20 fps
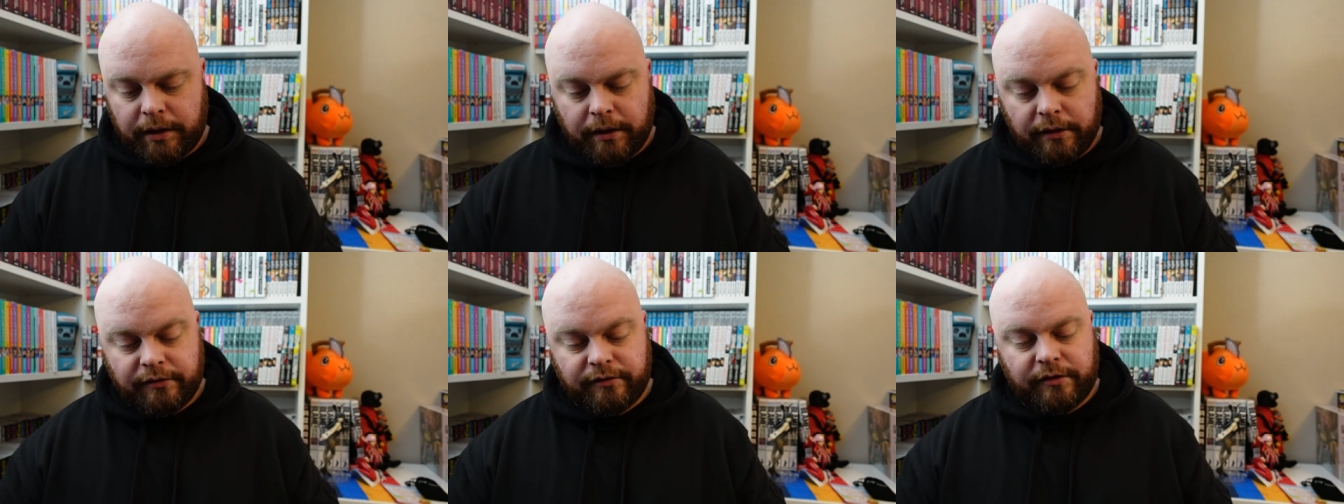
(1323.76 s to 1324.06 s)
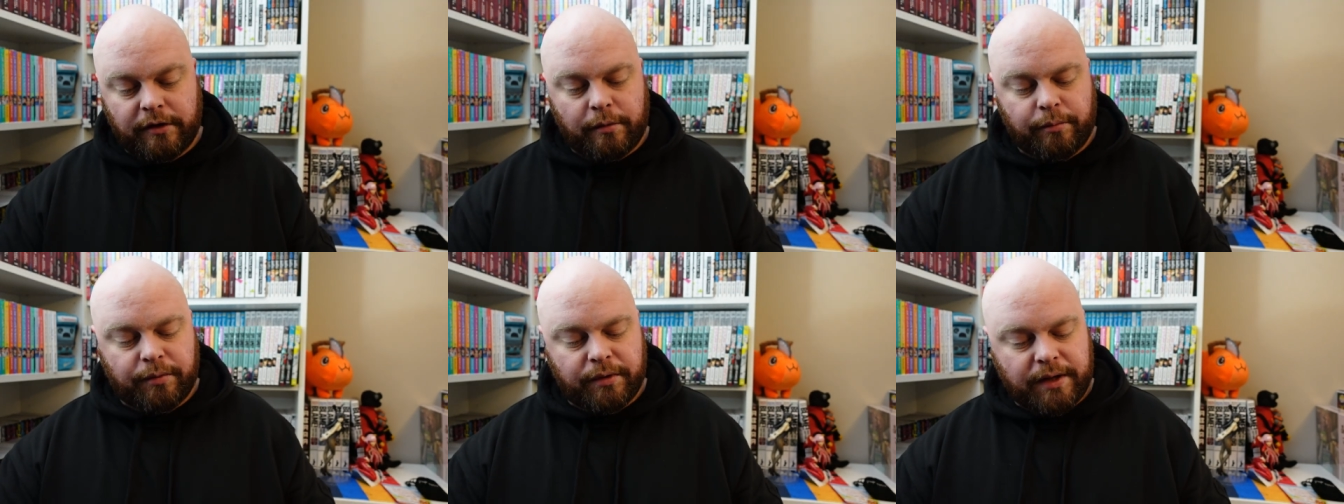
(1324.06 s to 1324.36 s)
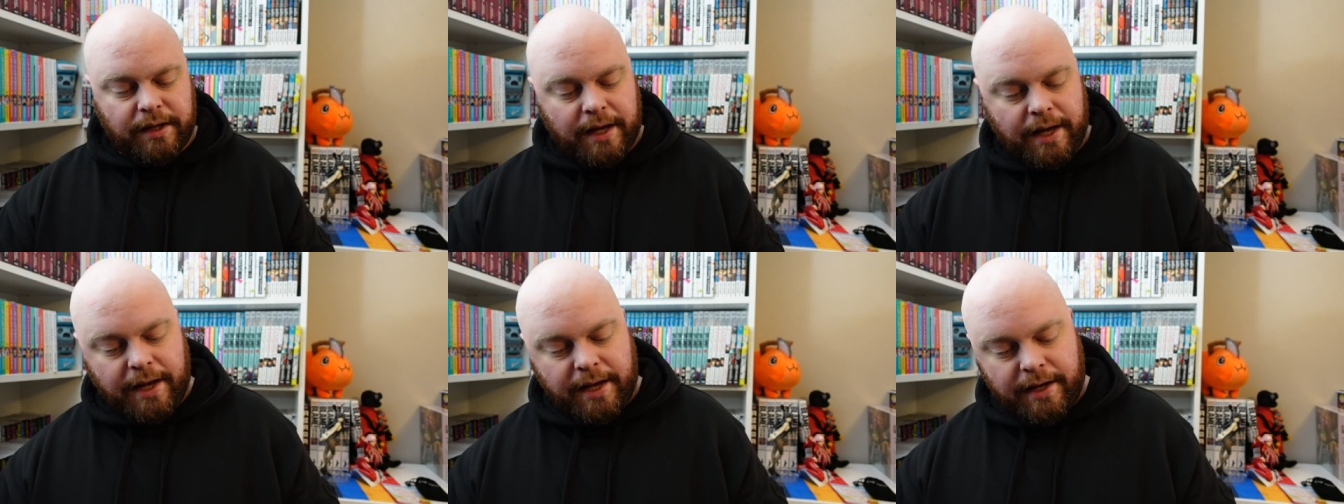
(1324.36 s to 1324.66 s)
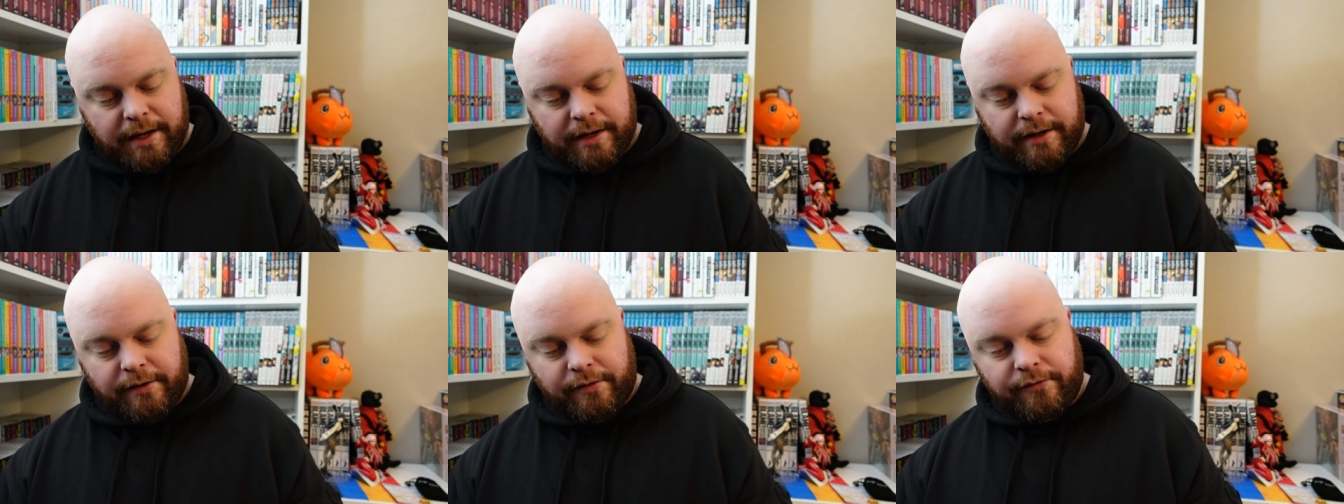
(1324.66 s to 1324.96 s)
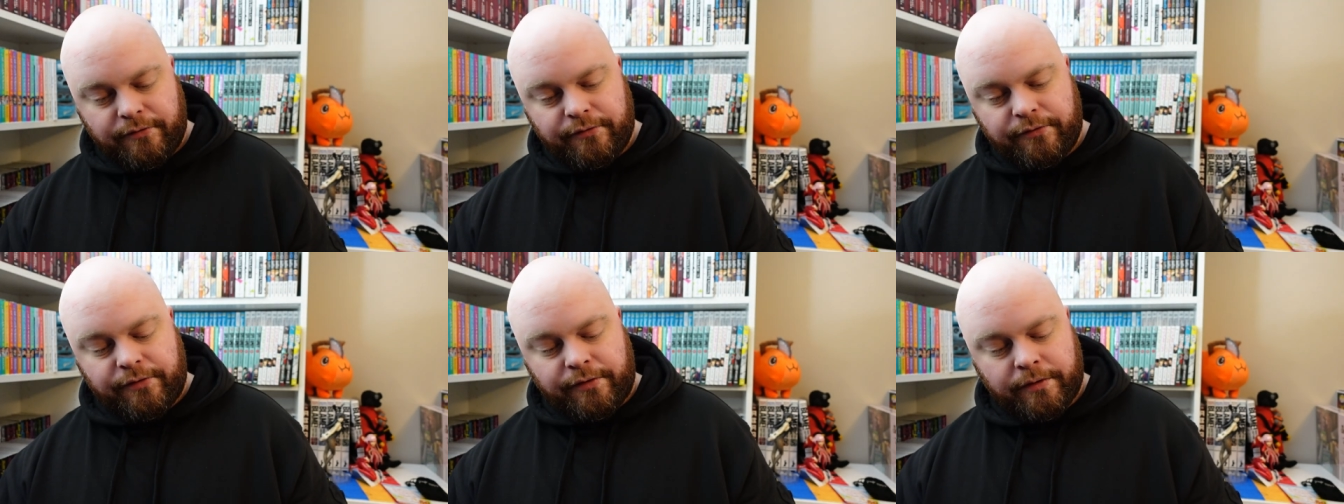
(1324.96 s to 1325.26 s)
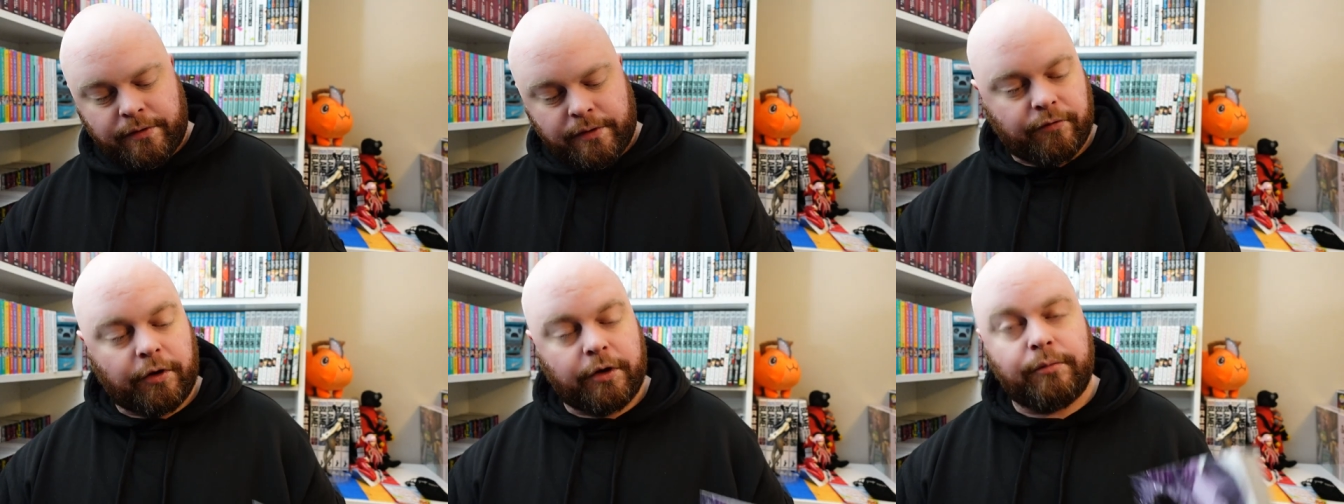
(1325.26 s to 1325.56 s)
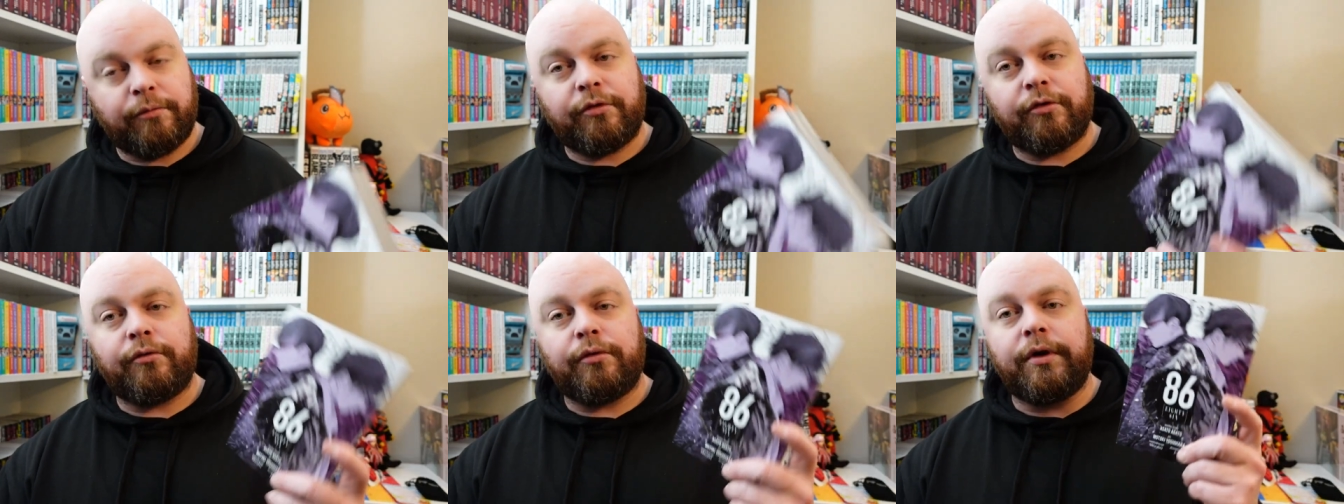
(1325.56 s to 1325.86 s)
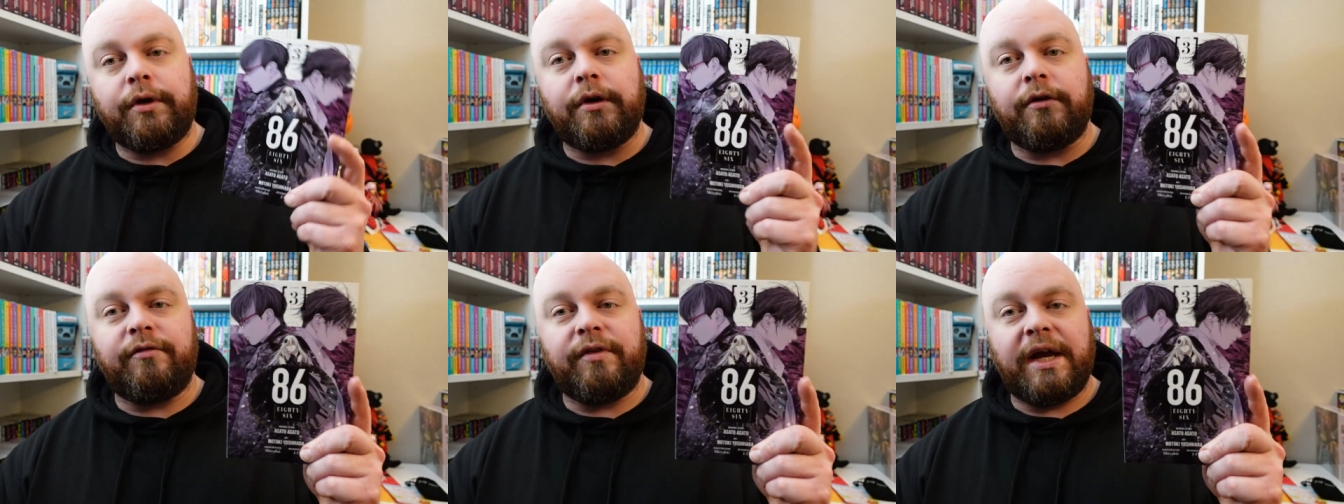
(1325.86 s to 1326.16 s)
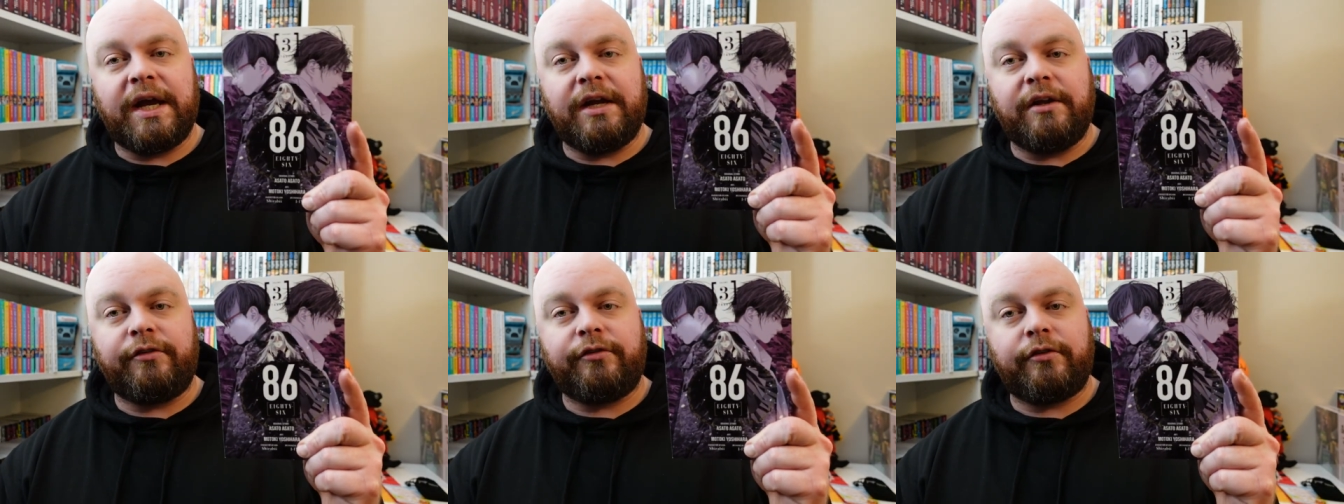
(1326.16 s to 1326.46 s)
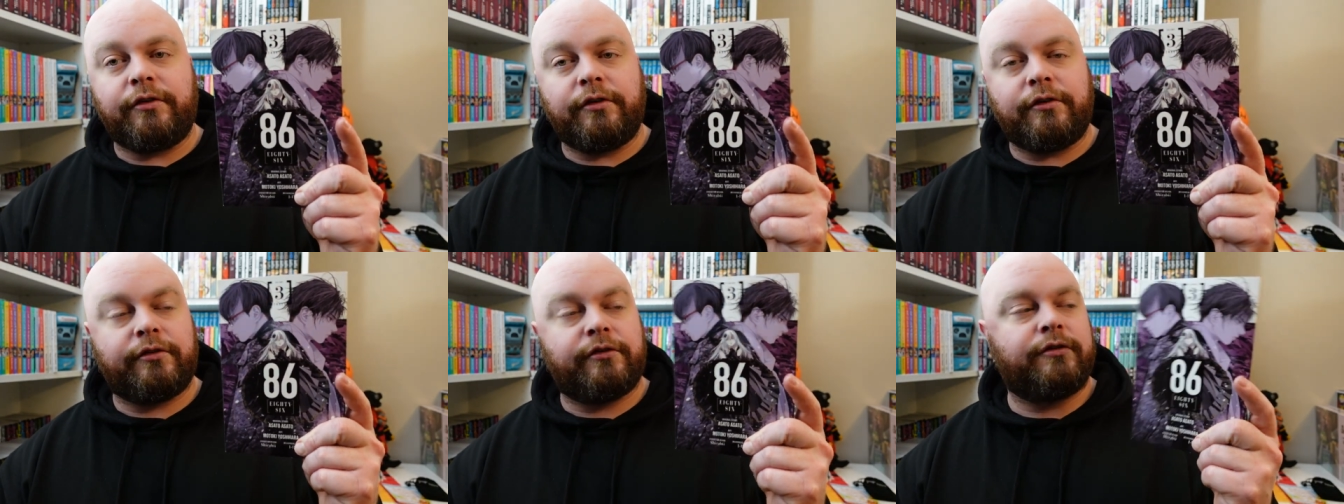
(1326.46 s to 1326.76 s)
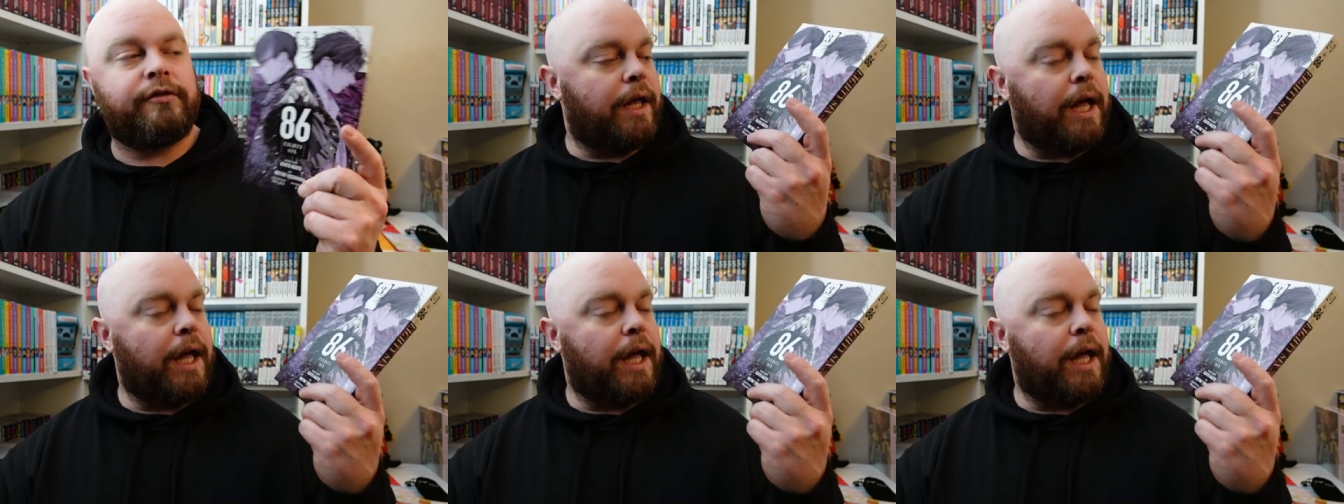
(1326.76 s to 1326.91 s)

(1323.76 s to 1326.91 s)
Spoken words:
next up we have volume 3 of 86.